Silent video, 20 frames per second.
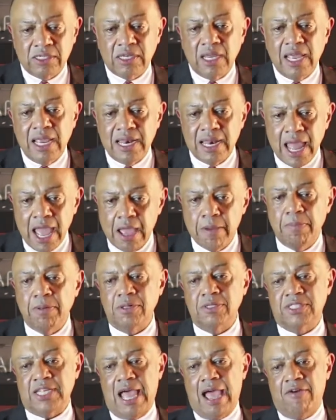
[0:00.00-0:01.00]

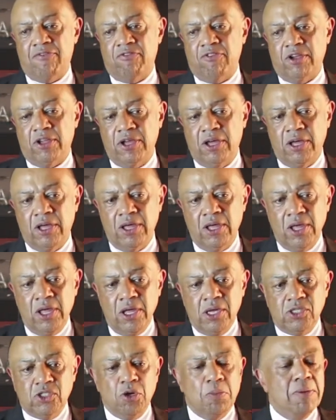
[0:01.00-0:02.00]
enables Africa
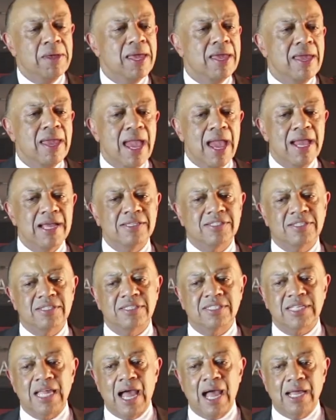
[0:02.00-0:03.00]
to be a
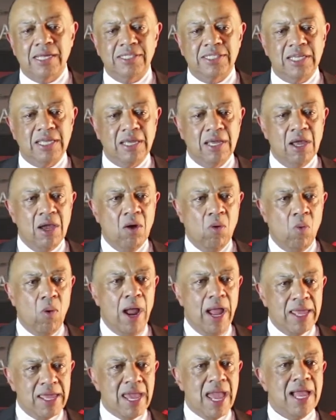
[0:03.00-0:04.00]
society
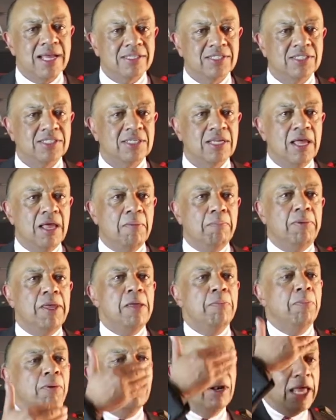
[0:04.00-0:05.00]
where, yes,
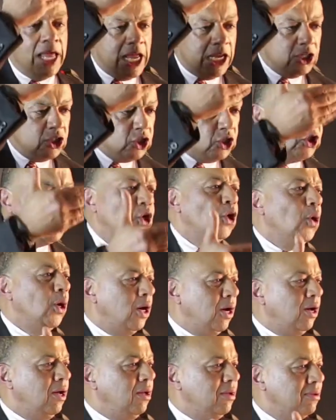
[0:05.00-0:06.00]
people
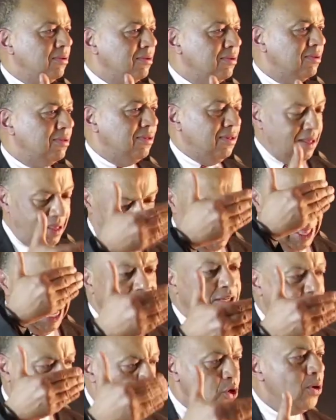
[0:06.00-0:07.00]
endure, and
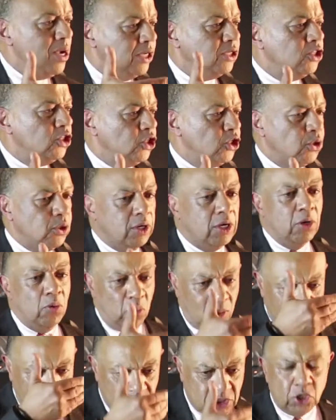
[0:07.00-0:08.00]
they do endure,
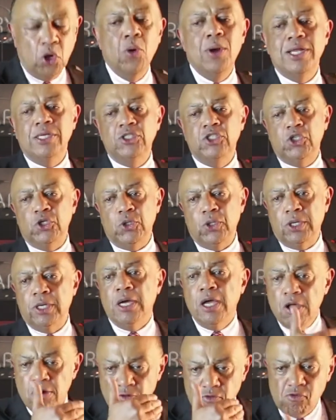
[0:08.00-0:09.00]
we do endure
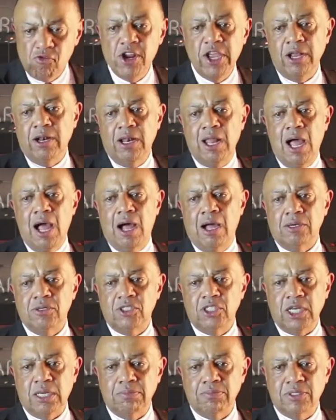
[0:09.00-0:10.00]
real
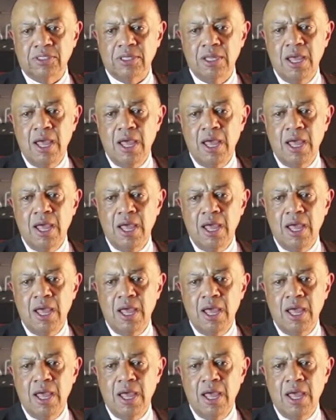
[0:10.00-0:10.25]
hardships,